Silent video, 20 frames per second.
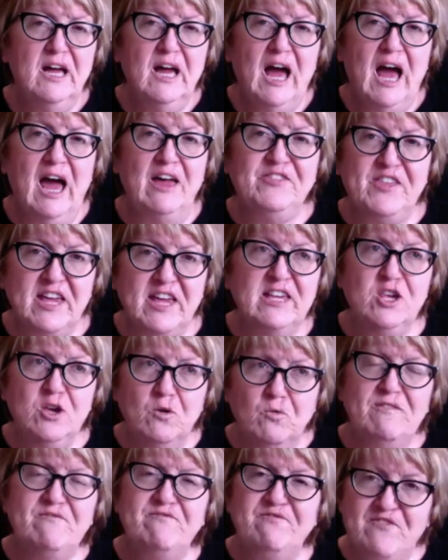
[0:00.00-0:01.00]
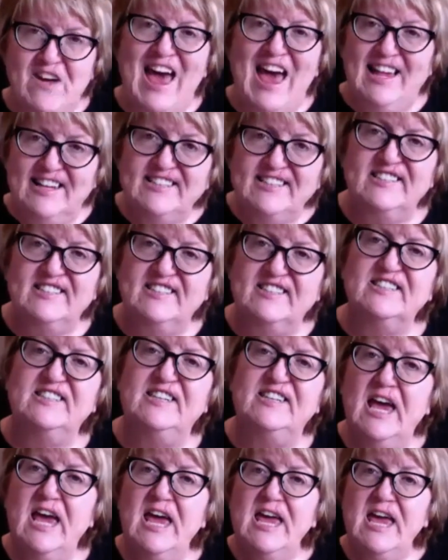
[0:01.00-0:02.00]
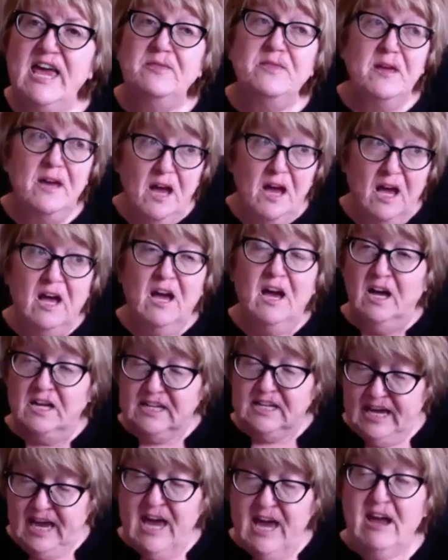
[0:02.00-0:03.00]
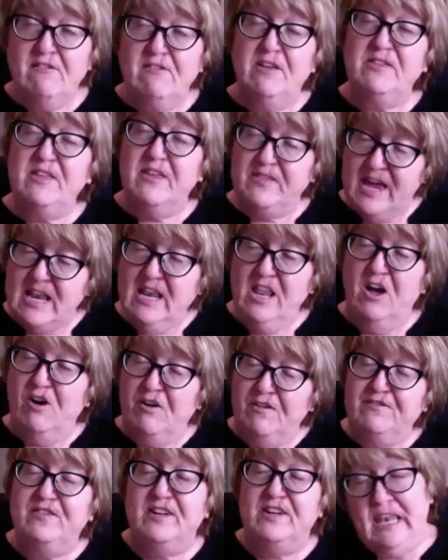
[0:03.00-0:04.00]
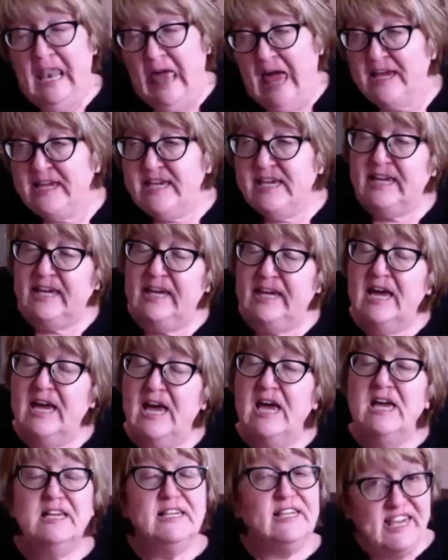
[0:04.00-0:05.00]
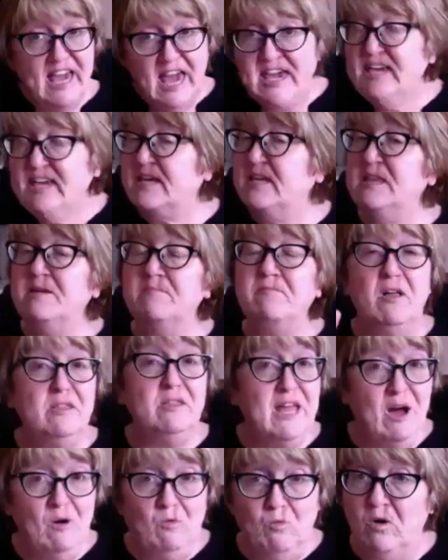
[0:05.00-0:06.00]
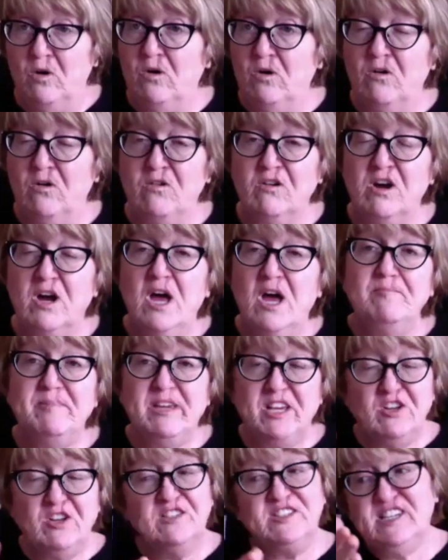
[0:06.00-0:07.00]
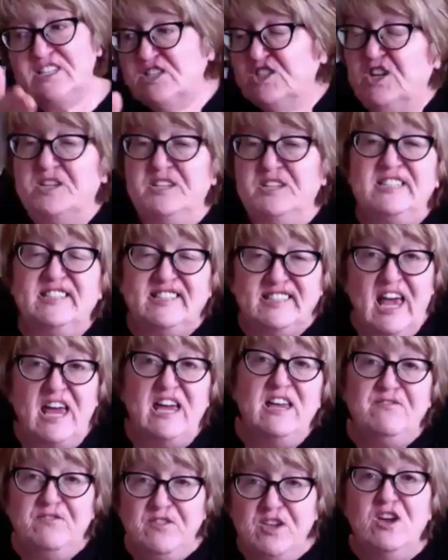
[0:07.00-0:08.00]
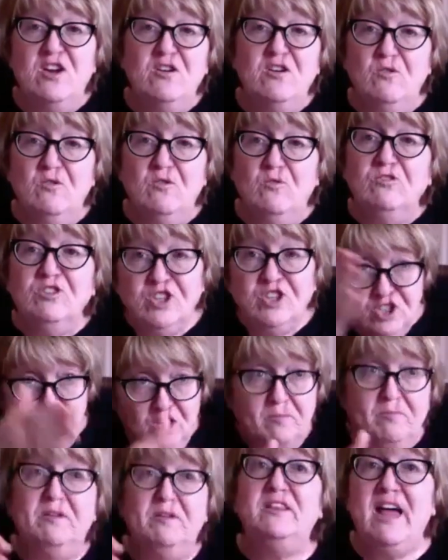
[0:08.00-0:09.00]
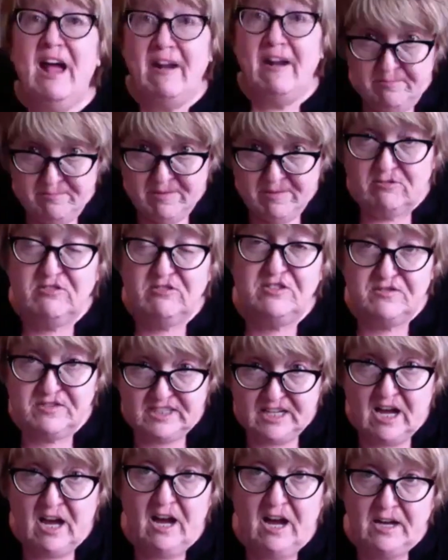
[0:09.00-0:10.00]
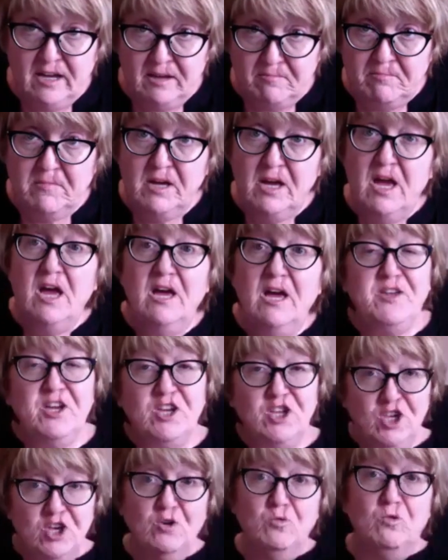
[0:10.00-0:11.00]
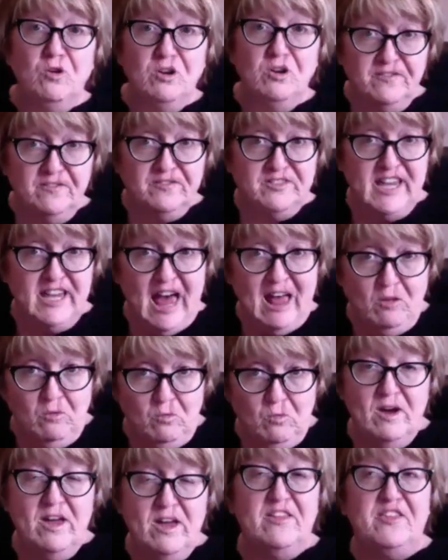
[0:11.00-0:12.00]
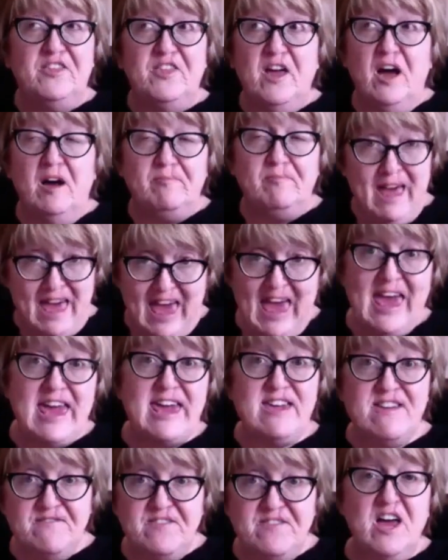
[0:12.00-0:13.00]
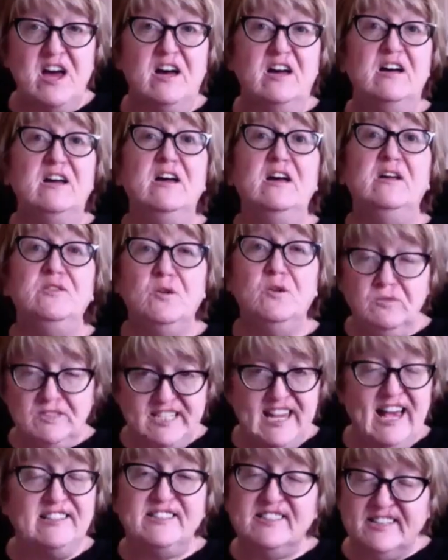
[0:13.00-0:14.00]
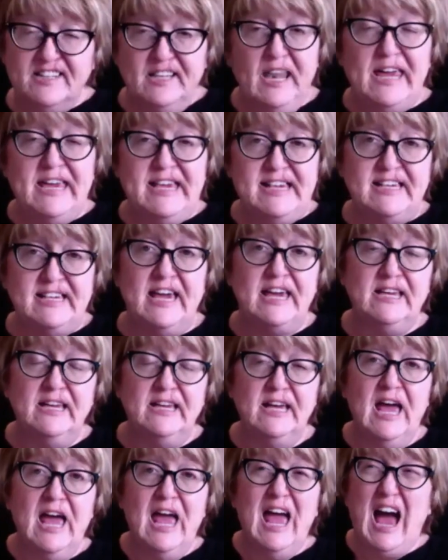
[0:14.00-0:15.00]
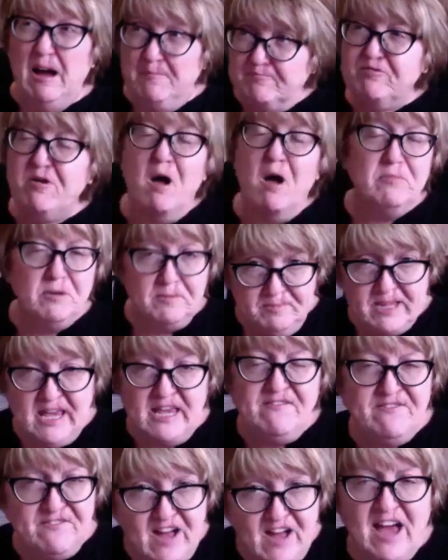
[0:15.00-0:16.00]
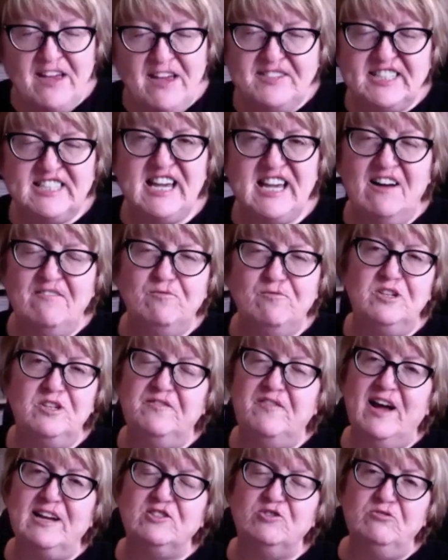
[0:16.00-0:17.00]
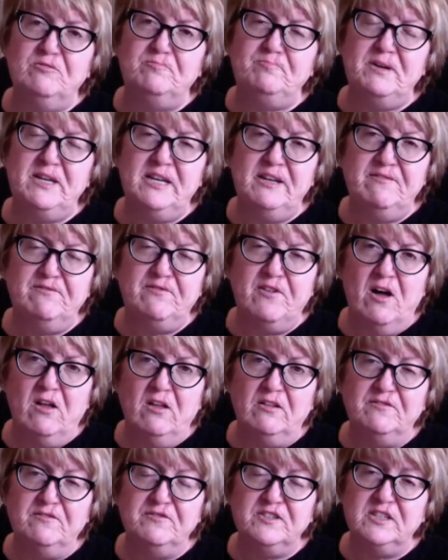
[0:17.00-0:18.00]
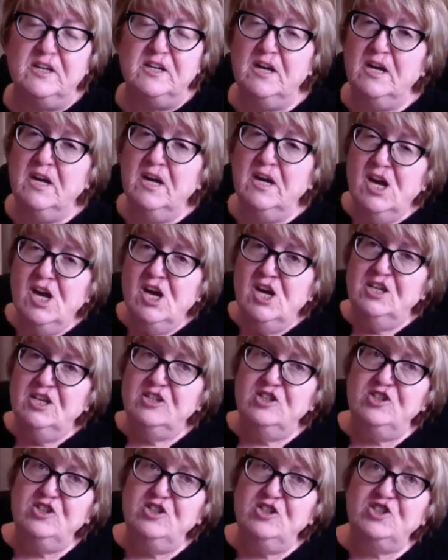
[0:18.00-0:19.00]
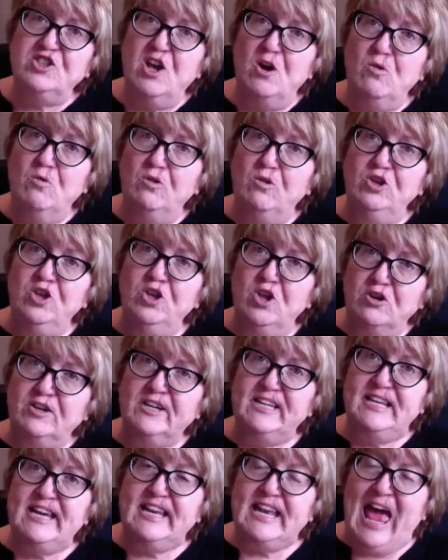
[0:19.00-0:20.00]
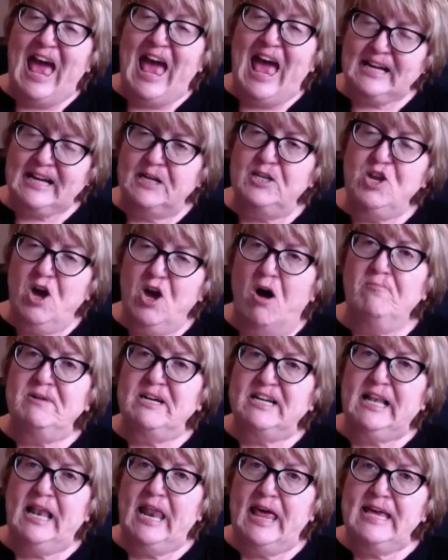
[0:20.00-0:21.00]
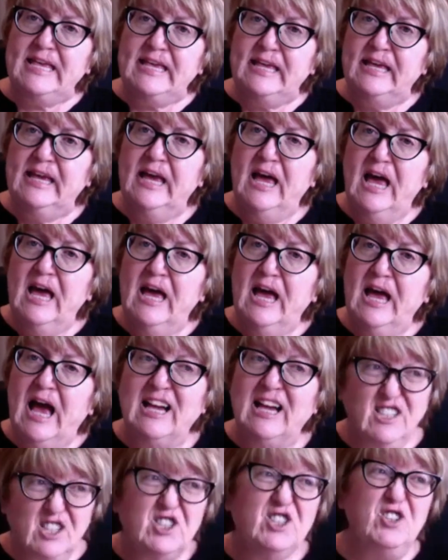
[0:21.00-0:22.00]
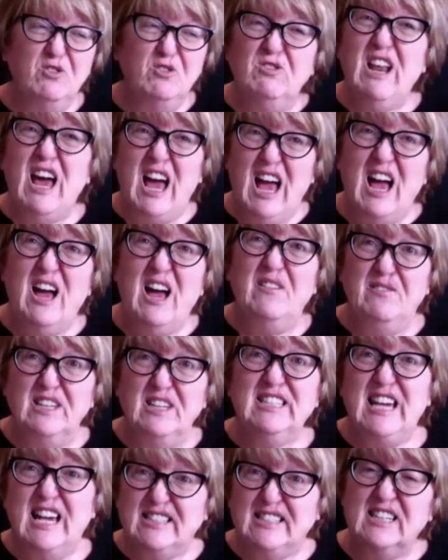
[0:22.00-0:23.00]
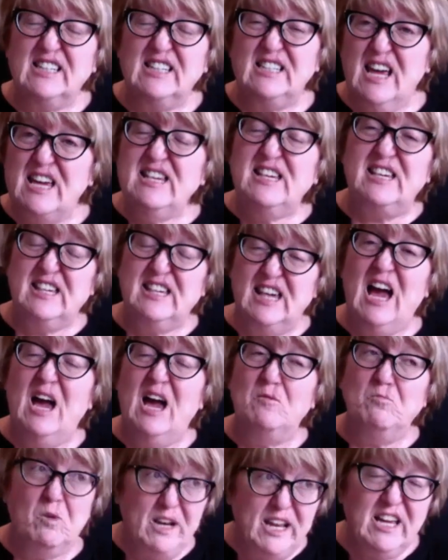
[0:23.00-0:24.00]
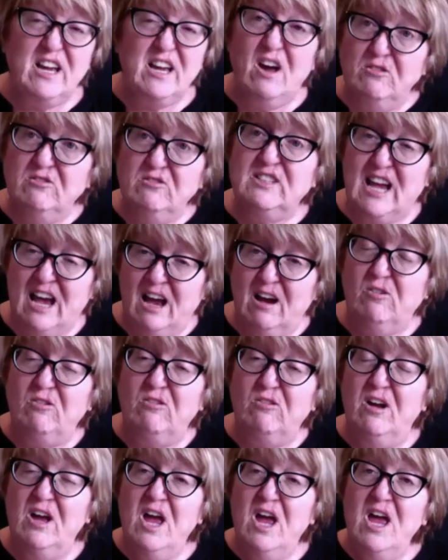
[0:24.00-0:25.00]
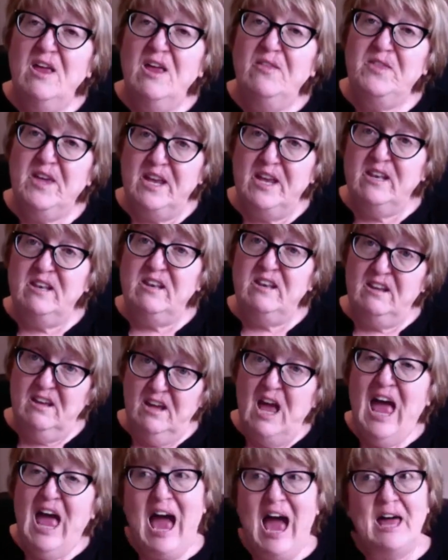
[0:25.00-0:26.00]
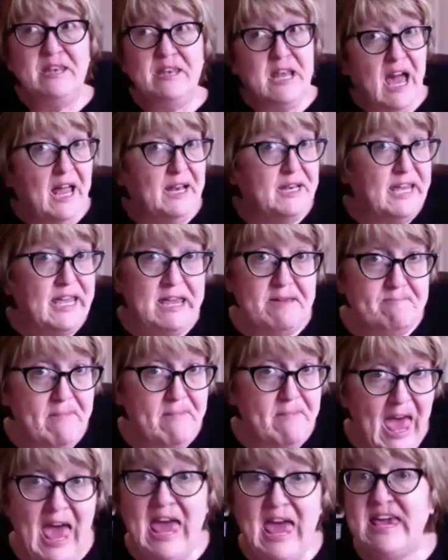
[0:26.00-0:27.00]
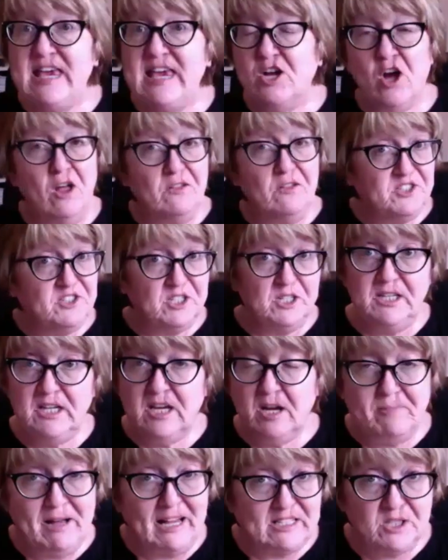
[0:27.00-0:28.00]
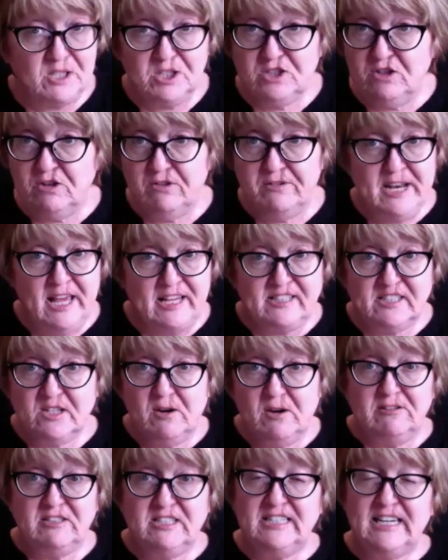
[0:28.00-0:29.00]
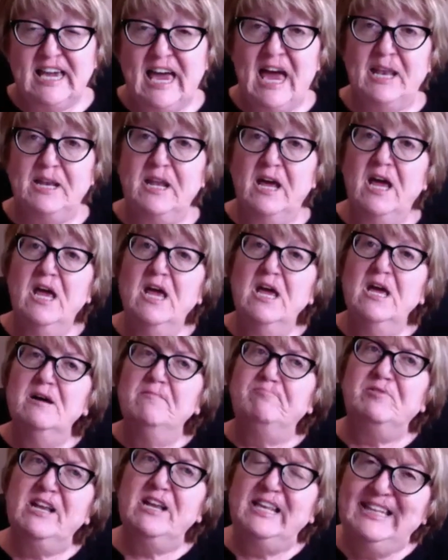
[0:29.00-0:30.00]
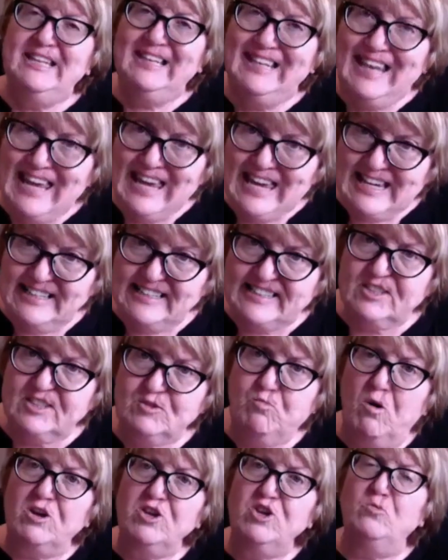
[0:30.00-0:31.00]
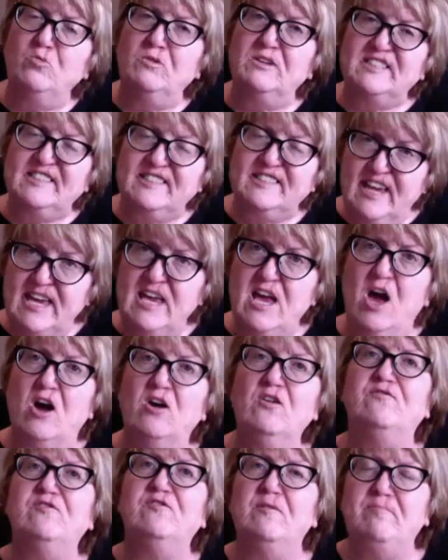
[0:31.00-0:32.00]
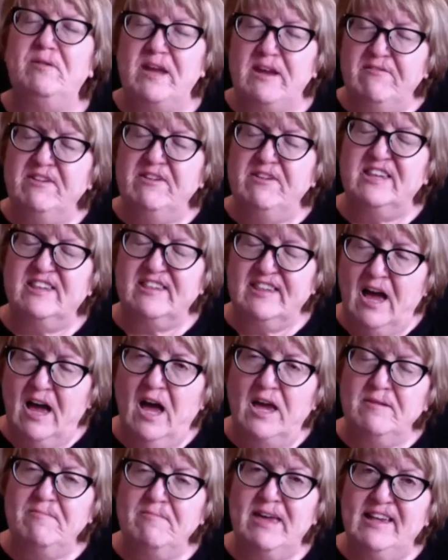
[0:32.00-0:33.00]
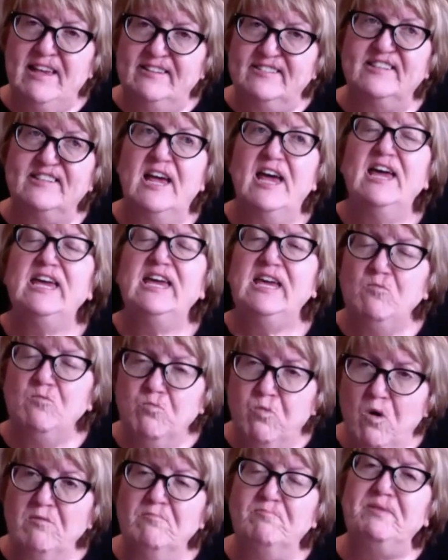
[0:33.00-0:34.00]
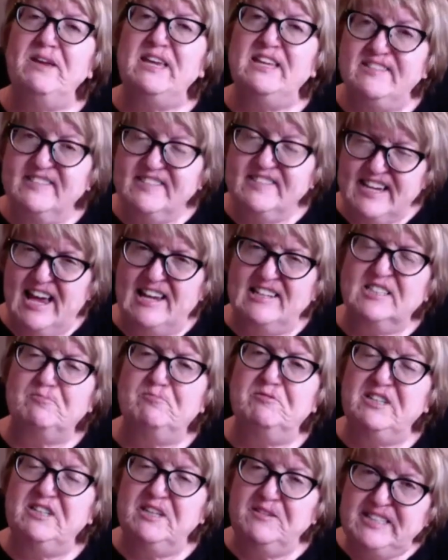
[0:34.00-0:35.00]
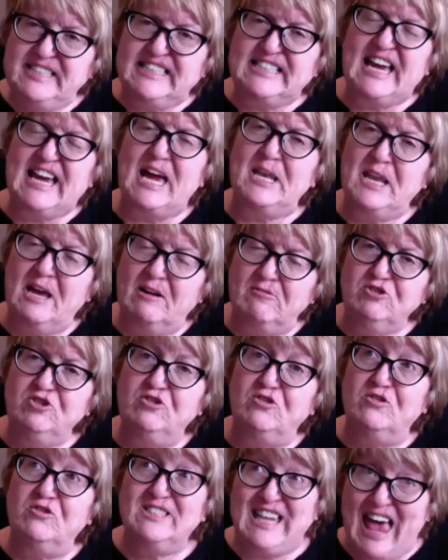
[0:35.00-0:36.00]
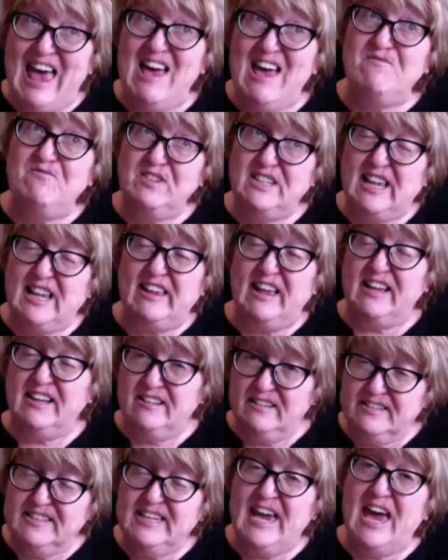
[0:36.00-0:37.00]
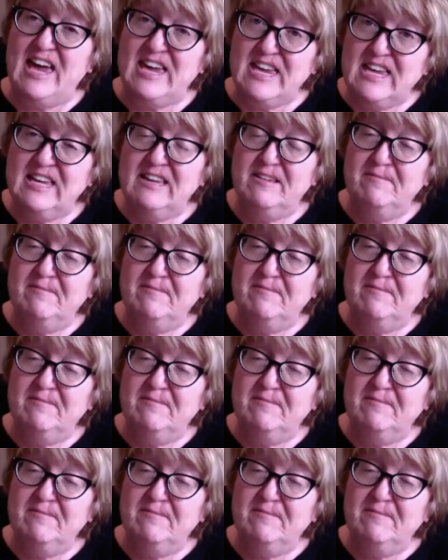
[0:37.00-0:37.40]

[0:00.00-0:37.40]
I think you invest in a carer that they love and like, taking them on that walk, because it's going to save you double that amount of time that you would have dealt with a behavior that was escalating, and probably 5 staff would have had to have been involved. So look at it economically. I'd sooner have a designated time when he goes out than, and he may constantly go back to the door and ask for it again, but at least what you will see over a period of time is he won't be as desperate if he's getting outdoors every single day.